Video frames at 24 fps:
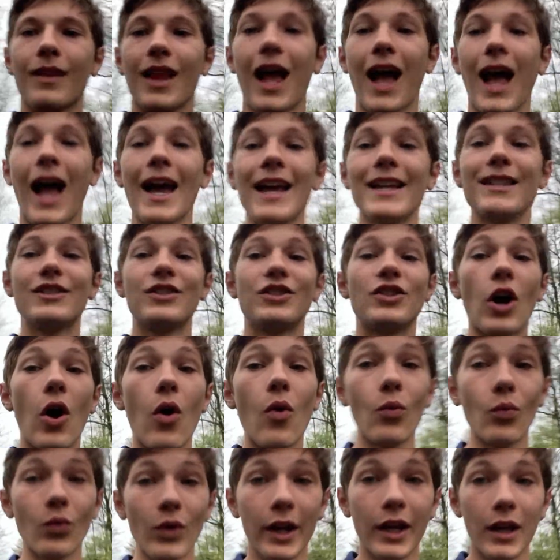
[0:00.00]
I
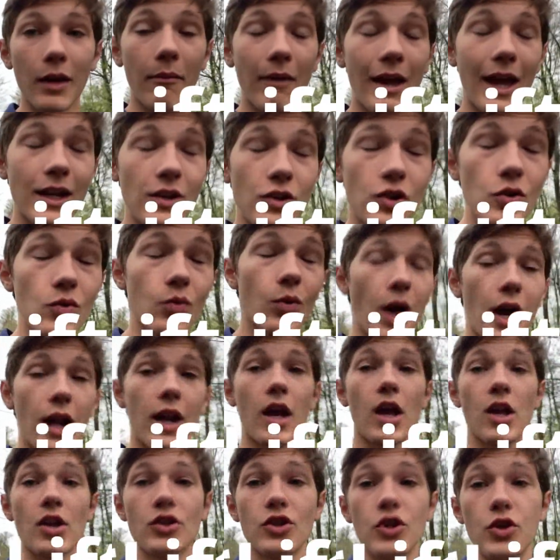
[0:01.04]
don't recommend you run
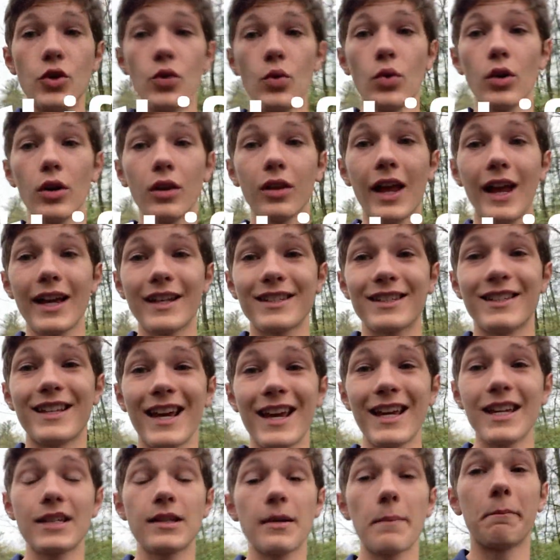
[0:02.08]
2 or less
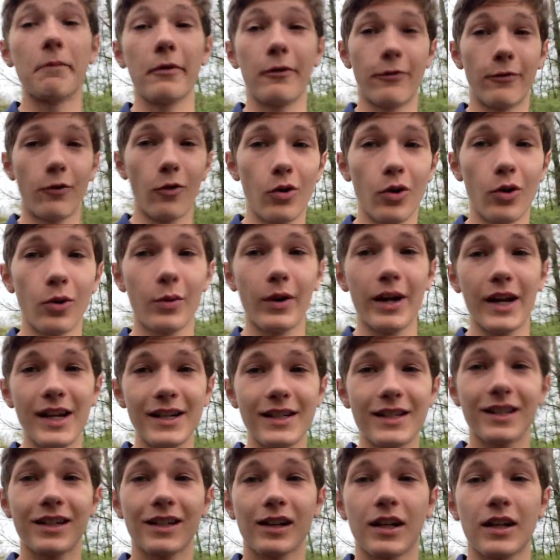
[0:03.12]
days before a
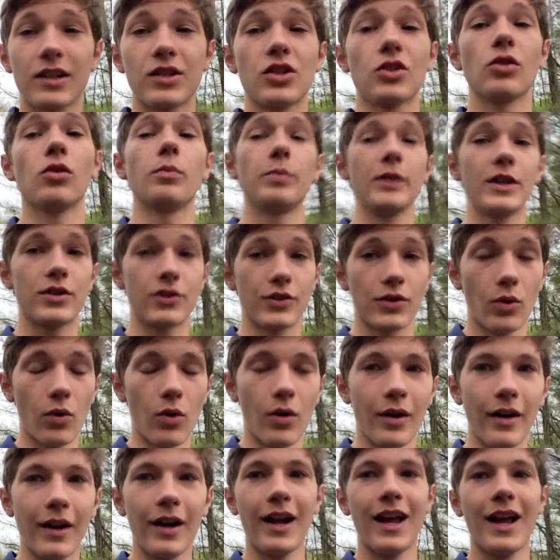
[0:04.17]
race because you'll be
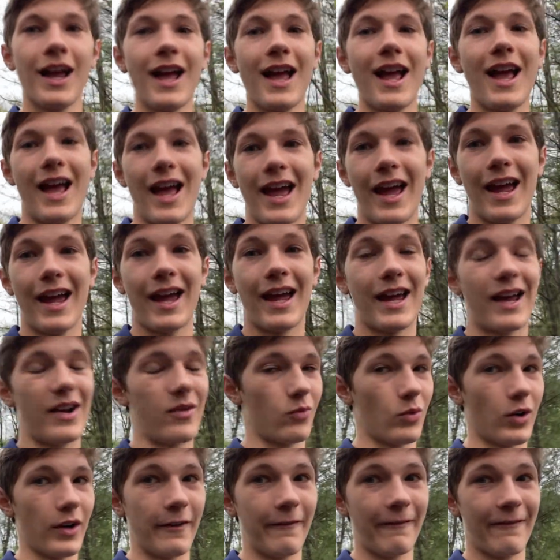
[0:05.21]
sore and
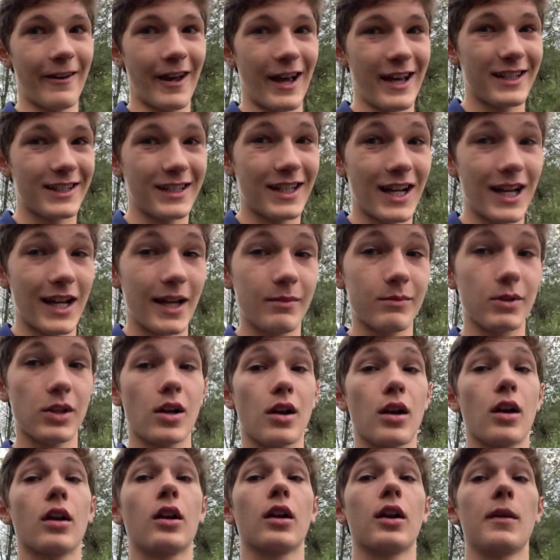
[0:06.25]
running fast times
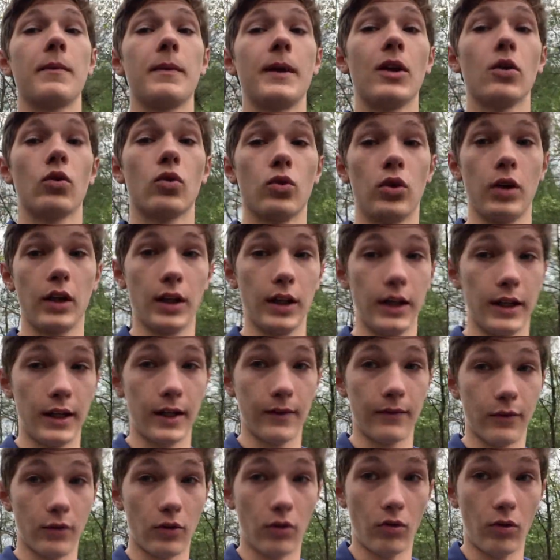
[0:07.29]
going to be really
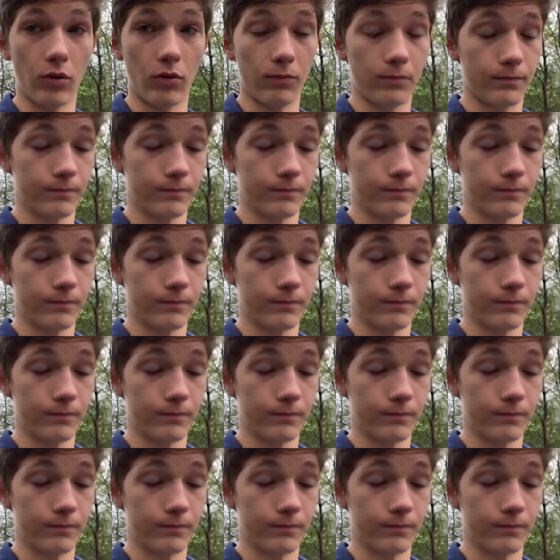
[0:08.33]
difficult.